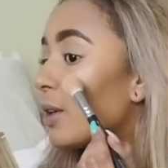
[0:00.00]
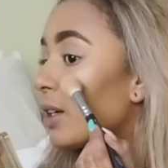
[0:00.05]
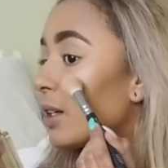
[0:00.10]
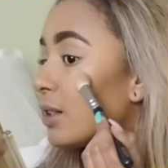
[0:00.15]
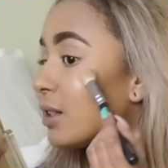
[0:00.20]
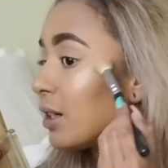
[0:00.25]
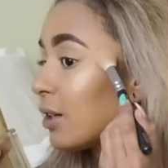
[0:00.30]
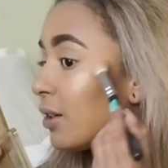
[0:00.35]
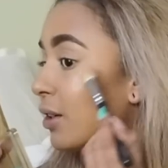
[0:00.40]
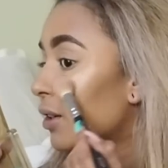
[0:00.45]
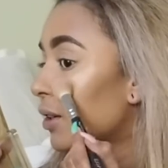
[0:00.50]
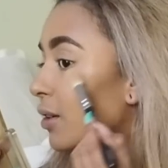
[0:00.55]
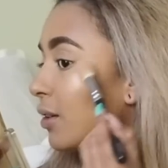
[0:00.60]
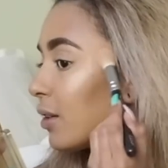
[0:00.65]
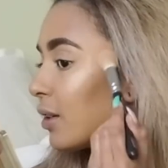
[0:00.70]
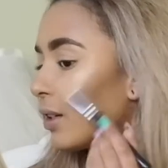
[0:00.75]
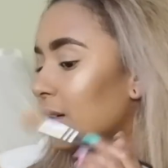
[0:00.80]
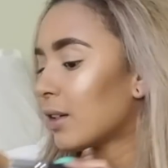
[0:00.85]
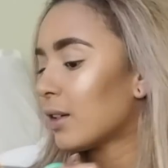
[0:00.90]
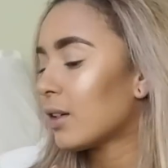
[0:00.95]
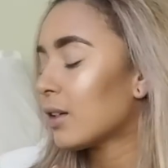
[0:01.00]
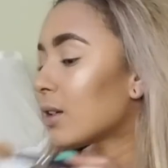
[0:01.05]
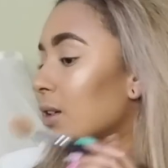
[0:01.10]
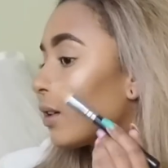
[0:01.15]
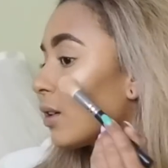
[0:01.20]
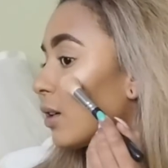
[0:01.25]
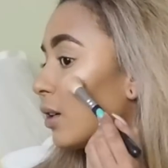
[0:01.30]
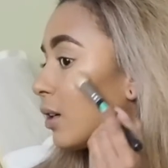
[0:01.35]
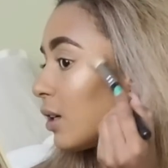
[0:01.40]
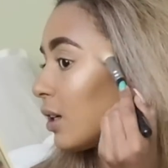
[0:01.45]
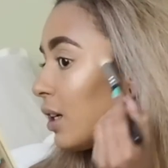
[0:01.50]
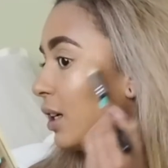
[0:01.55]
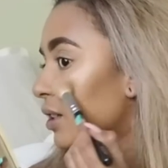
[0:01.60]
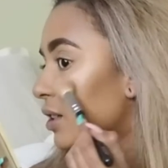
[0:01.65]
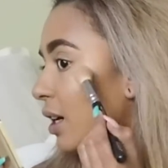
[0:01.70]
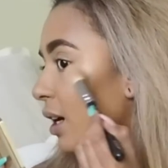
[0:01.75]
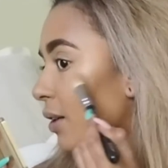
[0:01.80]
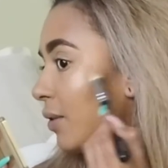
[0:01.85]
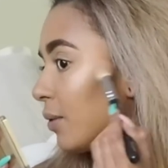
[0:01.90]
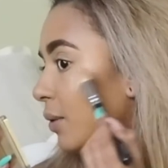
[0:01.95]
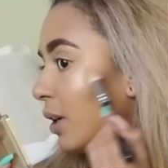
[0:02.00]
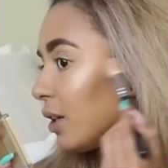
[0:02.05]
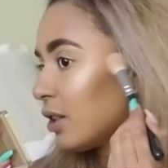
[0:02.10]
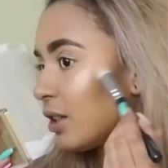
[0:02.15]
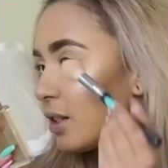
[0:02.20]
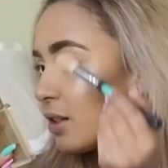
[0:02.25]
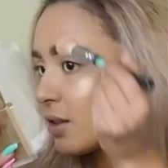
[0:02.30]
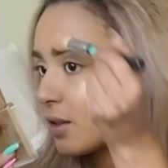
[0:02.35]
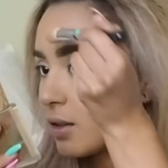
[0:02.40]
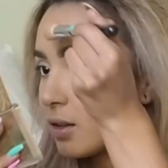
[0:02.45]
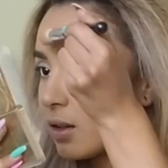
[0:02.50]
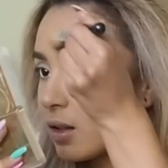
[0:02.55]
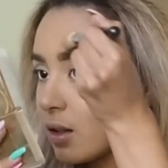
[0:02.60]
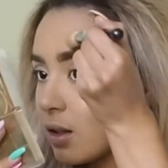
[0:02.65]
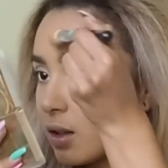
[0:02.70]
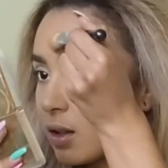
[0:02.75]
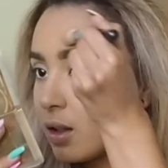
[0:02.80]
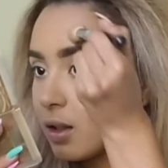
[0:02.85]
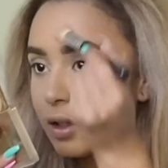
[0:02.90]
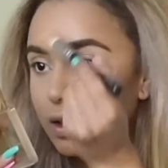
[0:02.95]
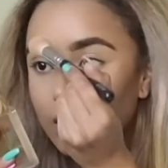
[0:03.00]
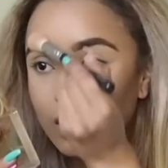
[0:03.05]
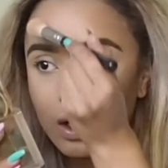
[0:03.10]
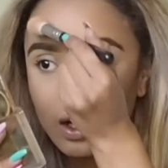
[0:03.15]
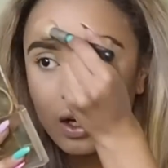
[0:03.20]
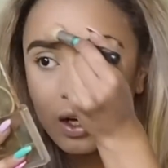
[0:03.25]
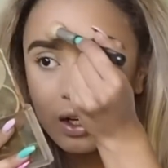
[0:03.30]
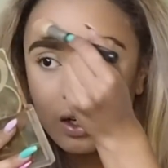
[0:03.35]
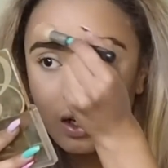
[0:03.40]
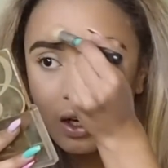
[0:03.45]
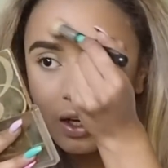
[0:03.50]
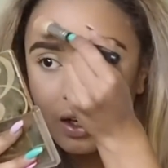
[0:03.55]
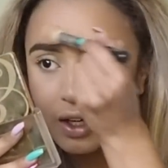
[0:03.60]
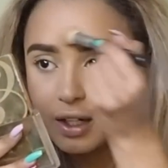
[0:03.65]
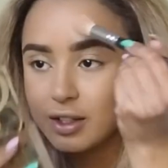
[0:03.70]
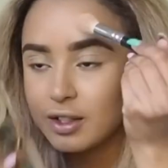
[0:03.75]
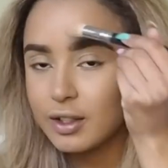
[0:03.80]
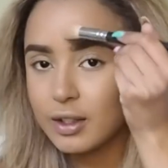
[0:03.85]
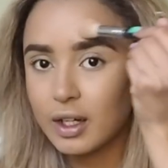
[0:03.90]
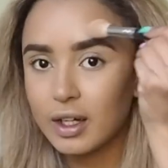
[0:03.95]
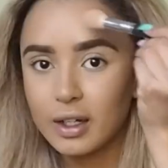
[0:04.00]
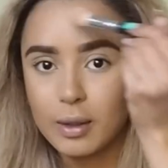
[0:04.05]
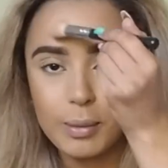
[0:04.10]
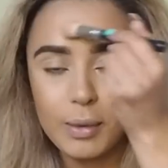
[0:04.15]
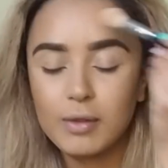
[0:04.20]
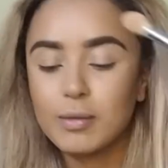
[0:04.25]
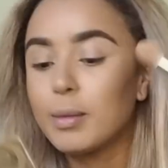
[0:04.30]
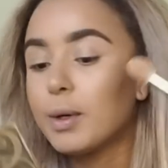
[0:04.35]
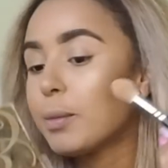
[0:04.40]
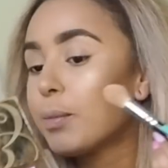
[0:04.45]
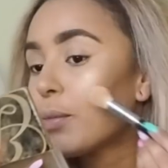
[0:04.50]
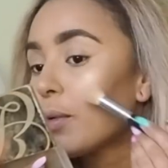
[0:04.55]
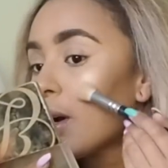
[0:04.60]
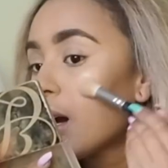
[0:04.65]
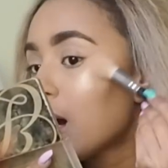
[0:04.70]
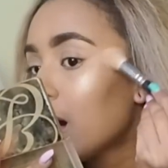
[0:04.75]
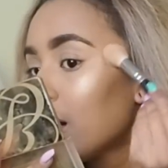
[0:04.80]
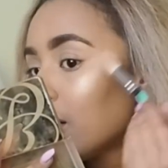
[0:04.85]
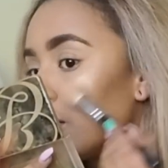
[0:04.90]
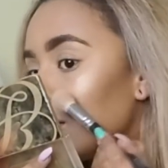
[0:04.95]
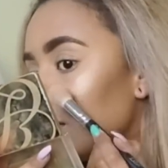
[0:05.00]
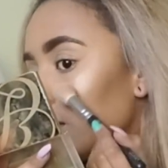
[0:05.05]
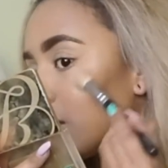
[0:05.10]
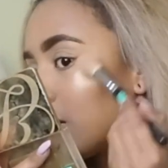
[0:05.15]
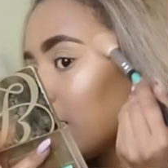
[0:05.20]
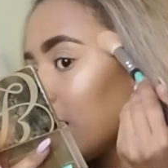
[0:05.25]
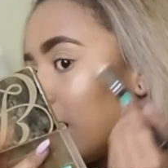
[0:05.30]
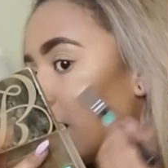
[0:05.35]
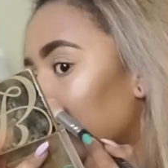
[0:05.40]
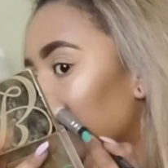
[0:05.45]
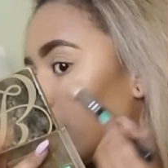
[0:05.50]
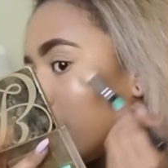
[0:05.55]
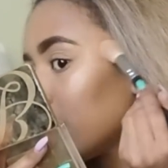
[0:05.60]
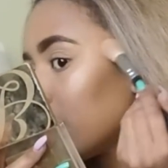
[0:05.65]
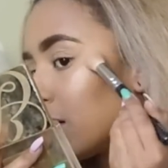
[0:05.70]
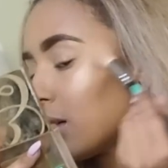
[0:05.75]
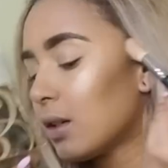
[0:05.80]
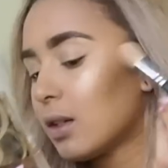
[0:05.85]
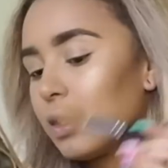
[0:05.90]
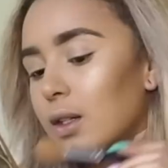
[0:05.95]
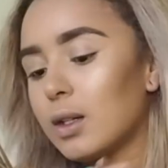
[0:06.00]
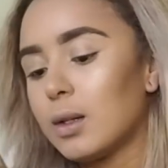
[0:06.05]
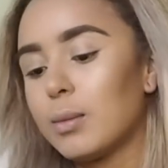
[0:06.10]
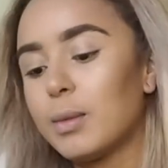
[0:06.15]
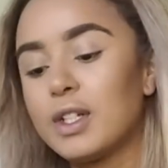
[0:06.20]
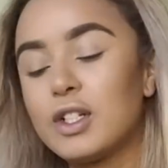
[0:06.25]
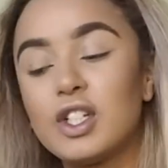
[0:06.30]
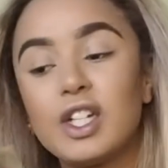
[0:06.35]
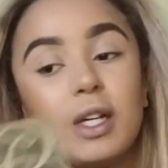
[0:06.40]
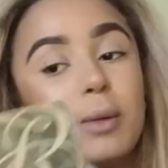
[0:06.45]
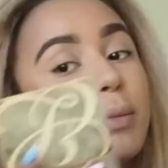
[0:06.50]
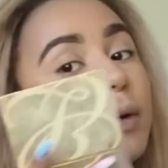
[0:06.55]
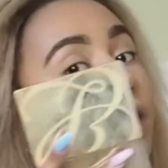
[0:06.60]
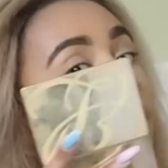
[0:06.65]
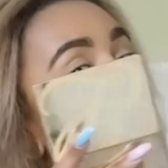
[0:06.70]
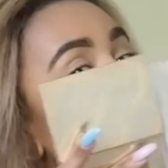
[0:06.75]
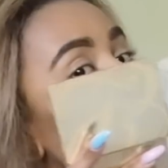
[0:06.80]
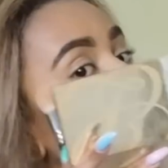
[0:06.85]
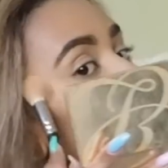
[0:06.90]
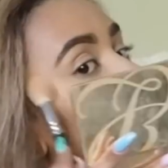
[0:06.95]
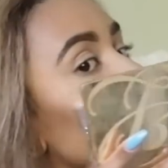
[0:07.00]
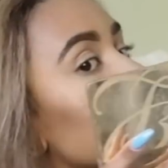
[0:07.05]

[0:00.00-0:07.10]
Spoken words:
I can tell you. And yeah, I just highlight. I do like above my brows and then my cheekbone, and yeah,